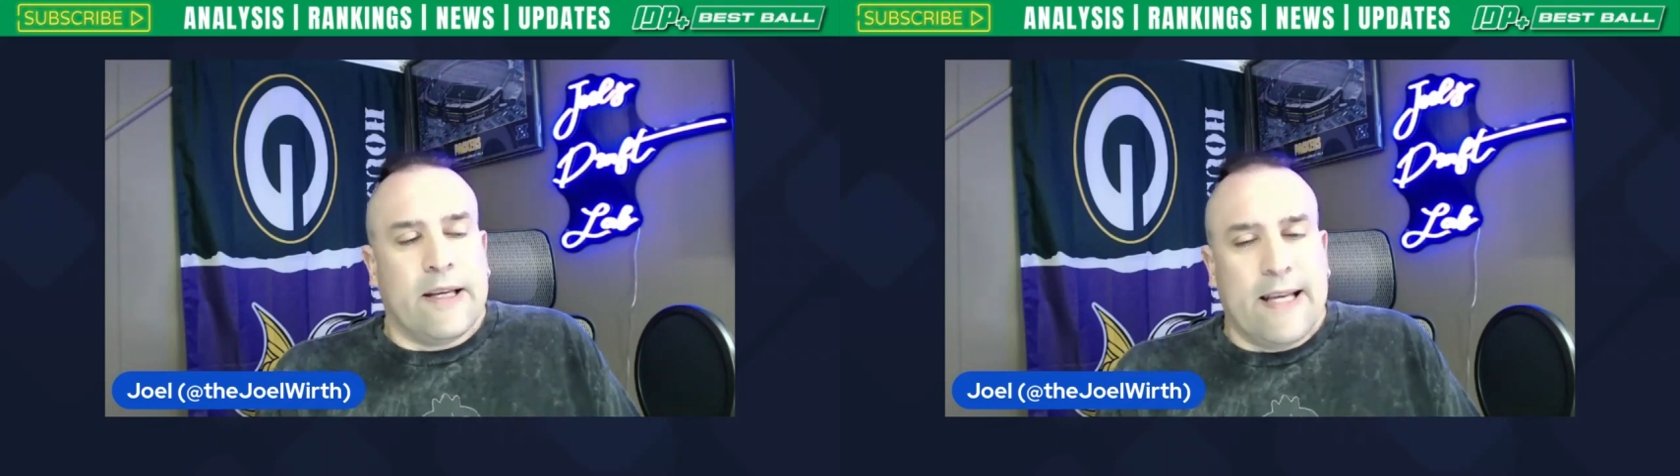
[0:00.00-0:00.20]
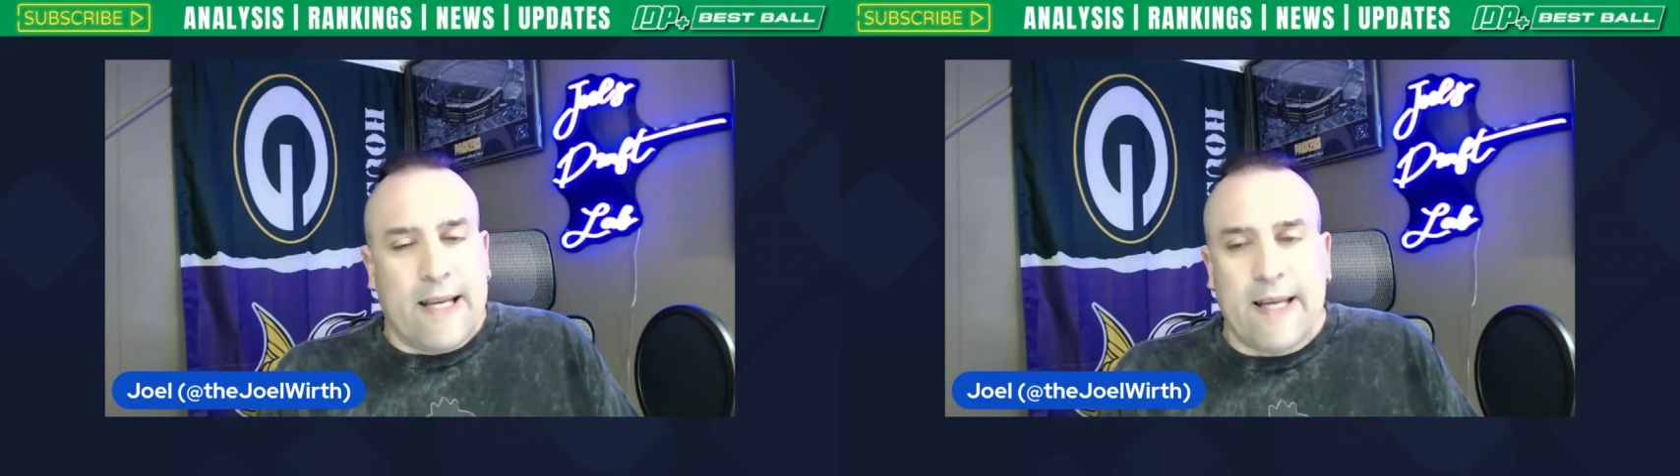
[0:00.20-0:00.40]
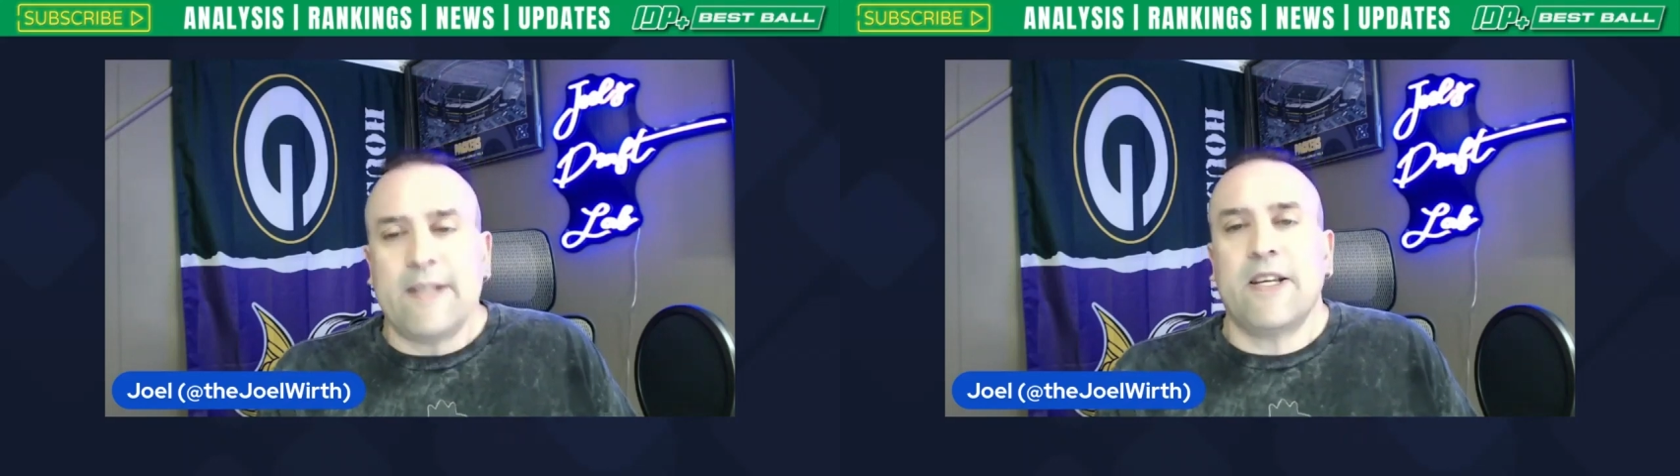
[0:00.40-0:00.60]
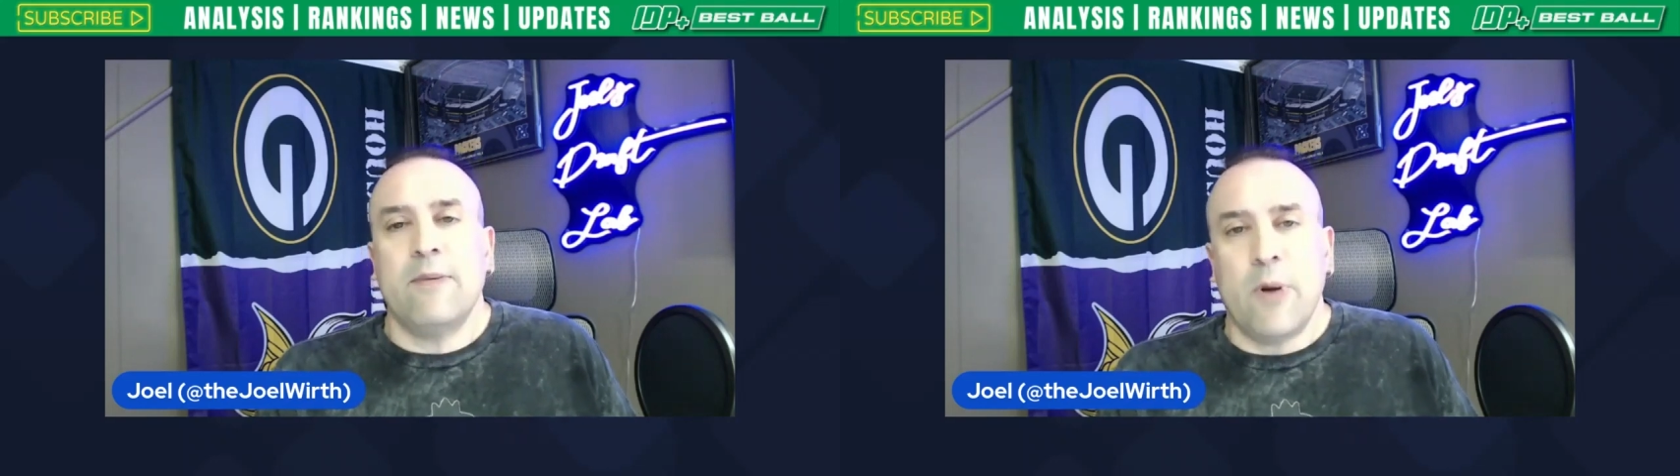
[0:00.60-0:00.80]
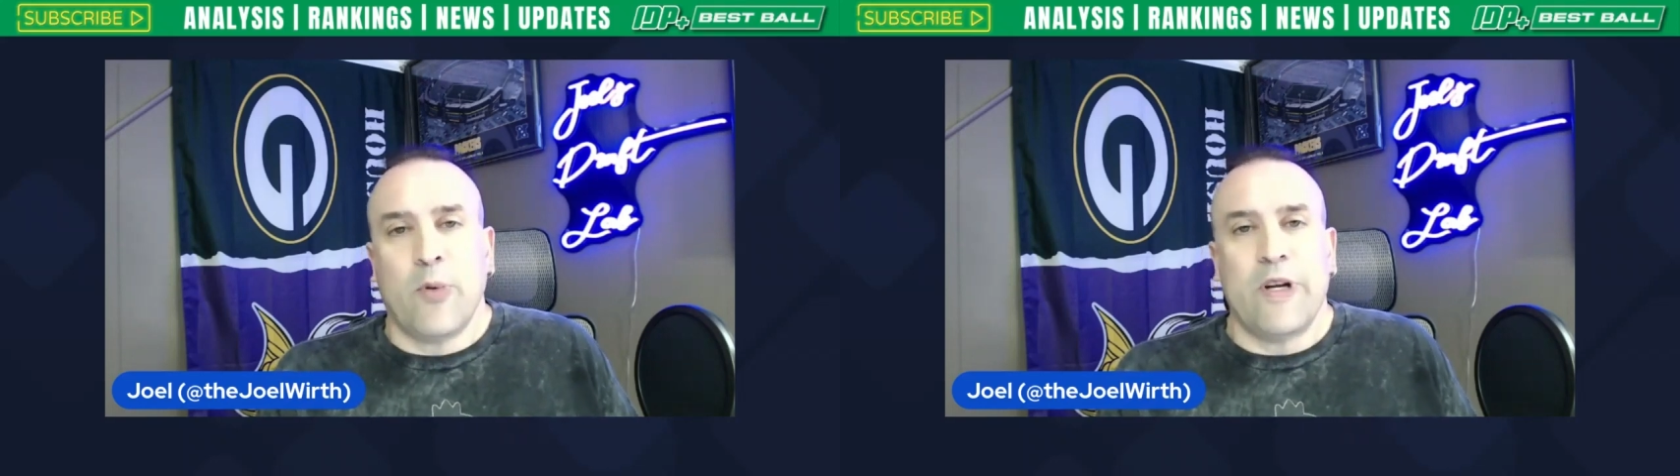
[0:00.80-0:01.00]
It's
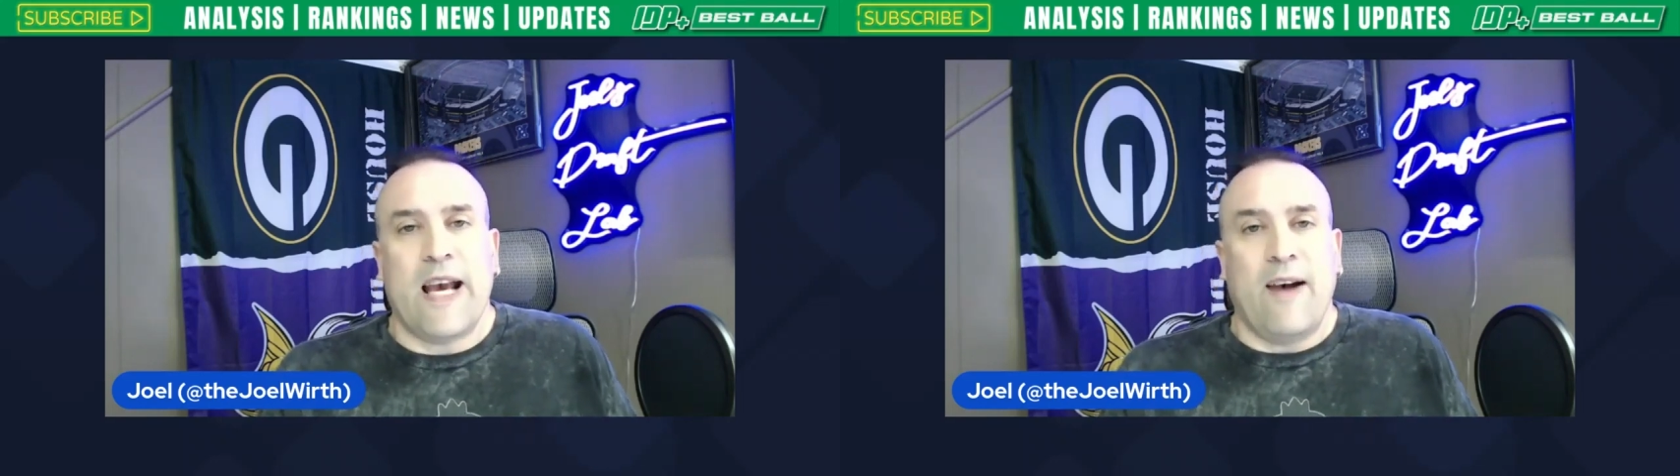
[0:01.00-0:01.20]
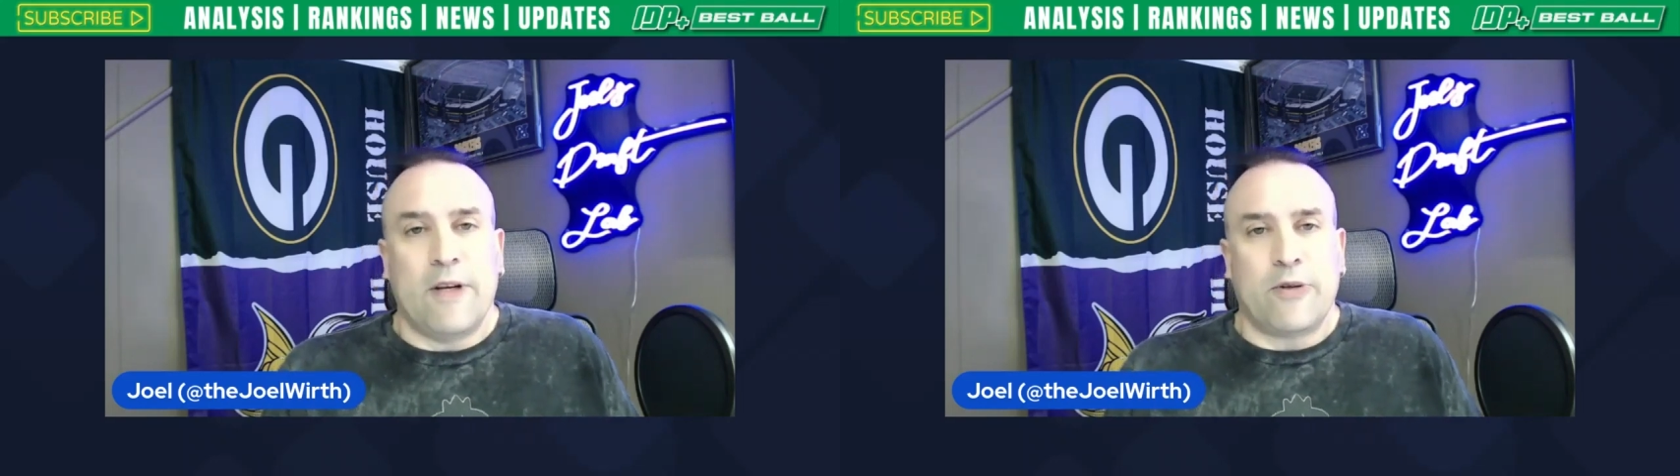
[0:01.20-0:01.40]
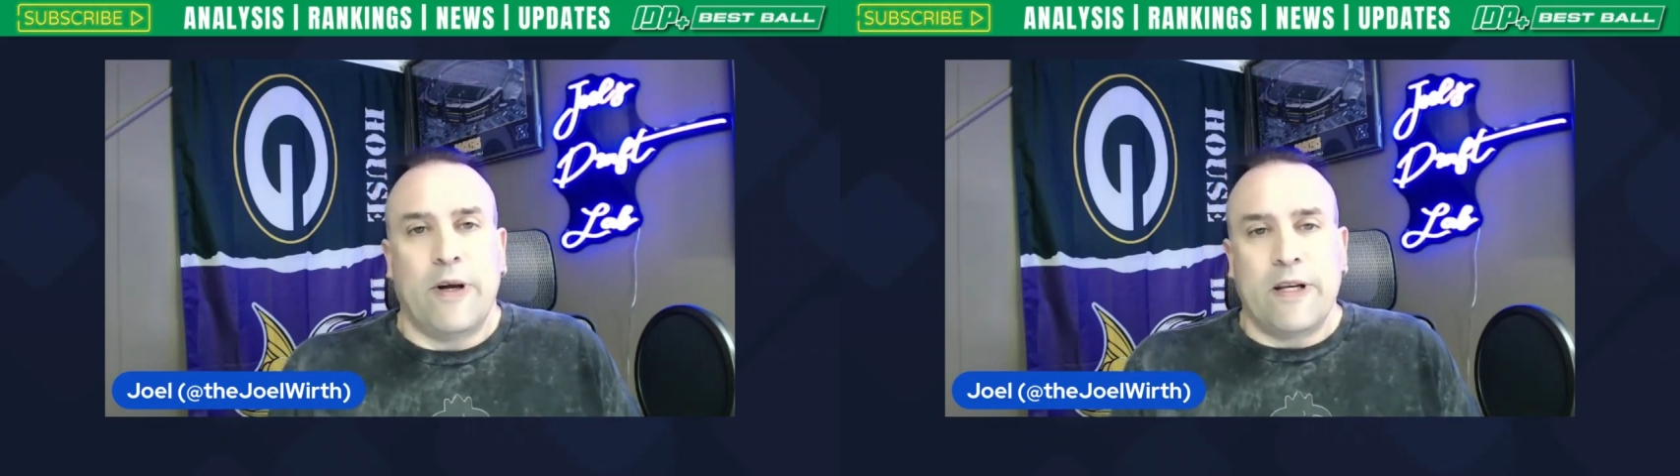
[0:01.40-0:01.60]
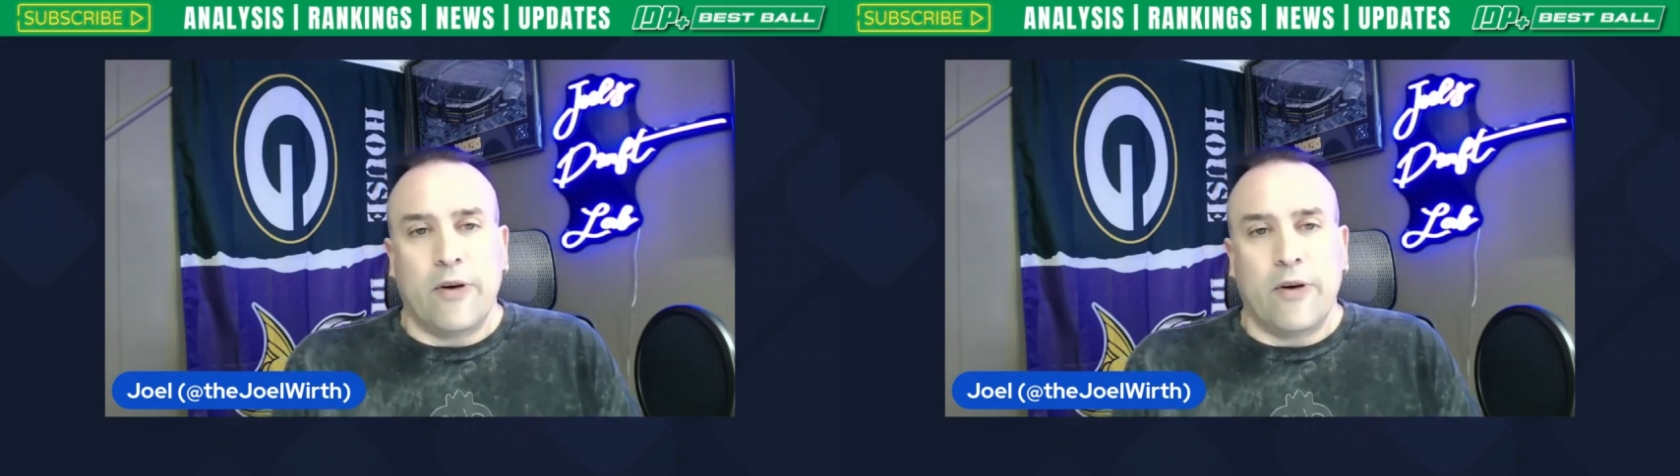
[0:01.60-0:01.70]
going to be pretty obvious, right?